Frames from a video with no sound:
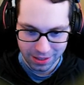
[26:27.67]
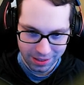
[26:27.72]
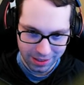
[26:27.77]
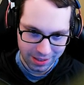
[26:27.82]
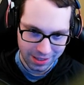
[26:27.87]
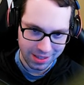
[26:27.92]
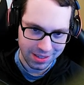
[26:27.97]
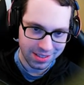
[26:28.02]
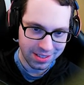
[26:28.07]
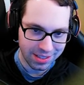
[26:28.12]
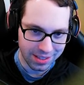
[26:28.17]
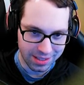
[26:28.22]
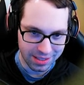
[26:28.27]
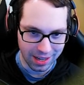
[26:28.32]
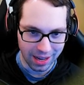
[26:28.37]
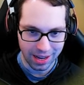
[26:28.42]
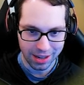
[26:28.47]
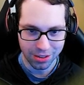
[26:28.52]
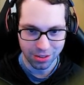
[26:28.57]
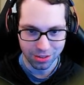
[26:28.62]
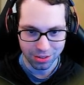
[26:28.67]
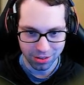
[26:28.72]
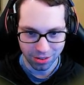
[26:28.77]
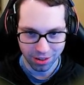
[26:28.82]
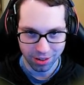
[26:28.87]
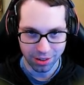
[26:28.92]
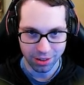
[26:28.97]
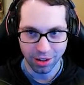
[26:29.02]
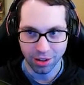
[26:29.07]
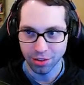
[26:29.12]
These designers are
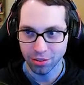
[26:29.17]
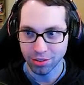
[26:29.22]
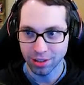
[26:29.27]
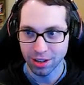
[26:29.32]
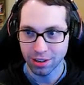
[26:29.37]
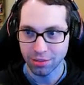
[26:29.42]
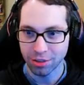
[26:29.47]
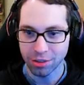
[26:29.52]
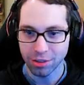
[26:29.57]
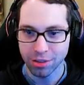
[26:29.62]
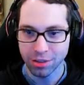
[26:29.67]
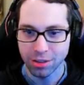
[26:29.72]
on another level.